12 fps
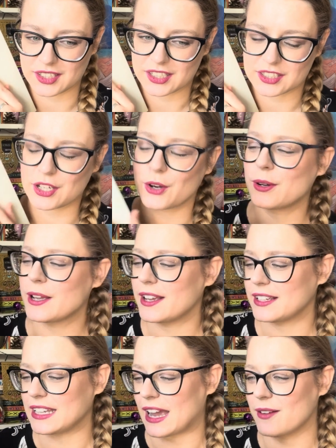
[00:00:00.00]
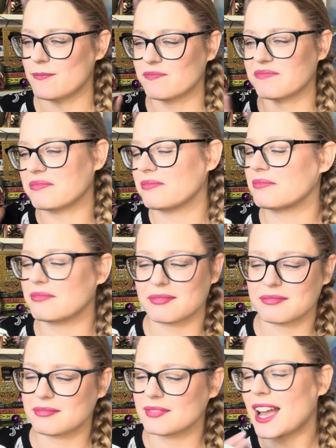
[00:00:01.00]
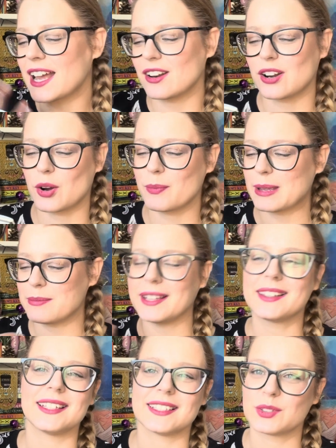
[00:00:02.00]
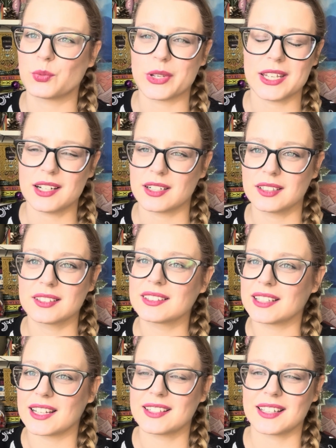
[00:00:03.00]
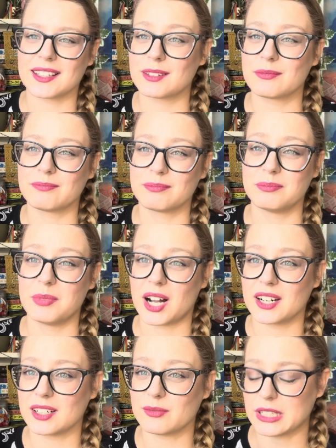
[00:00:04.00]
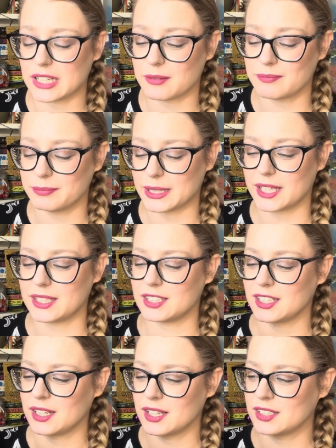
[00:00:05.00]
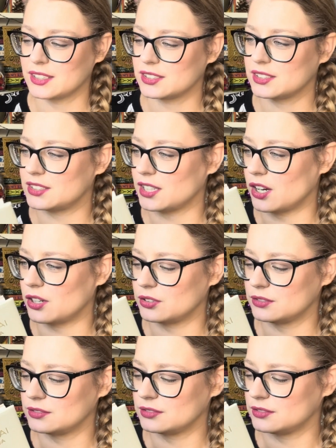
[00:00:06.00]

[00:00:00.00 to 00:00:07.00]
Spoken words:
So yeah, I don't know, maybe it is weird that it bothered me a bit. So